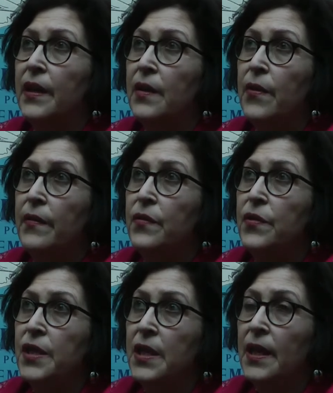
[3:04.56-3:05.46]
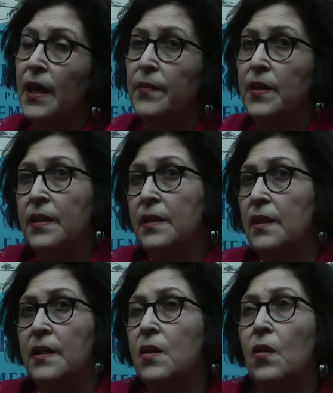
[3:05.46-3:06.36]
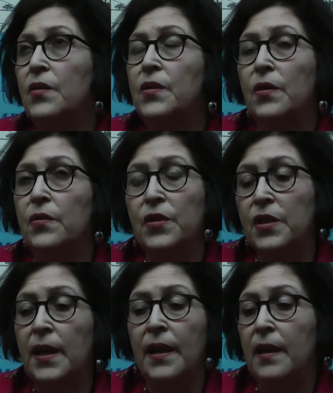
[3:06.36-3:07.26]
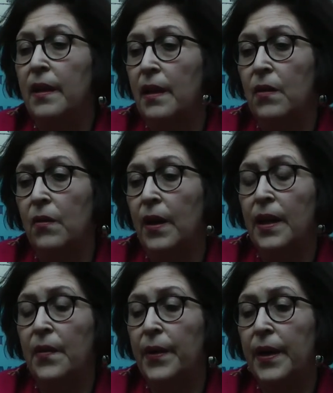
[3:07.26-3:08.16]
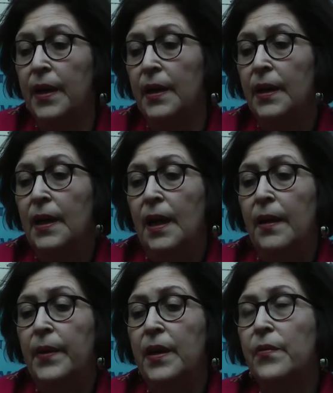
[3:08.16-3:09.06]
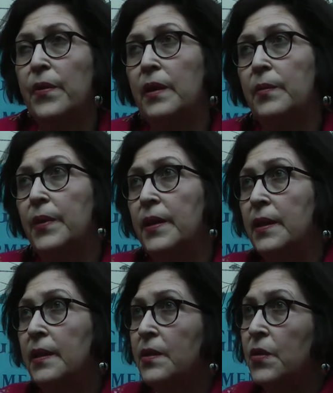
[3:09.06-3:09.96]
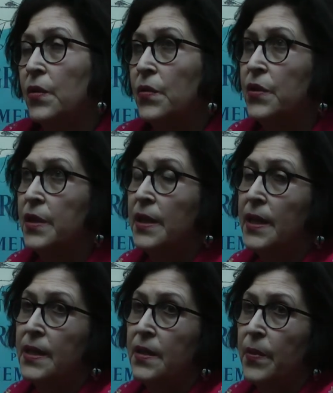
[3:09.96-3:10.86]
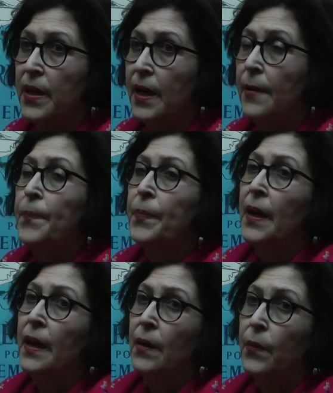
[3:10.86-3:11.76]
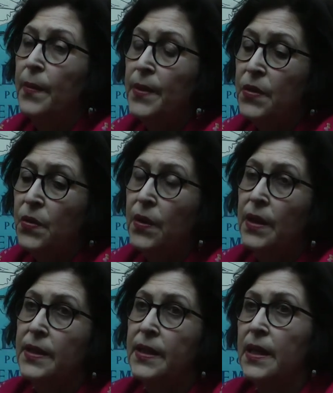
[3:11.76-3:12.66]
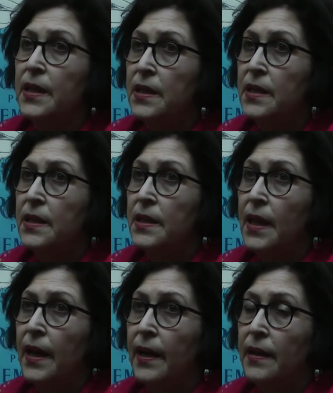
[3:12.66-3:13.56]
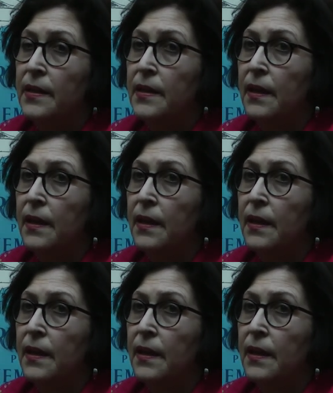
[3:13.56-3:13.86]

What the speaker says: in a refugee camp is not a solution to anything or anyone. I mean, a real political solution needs to be done. Women's organizations and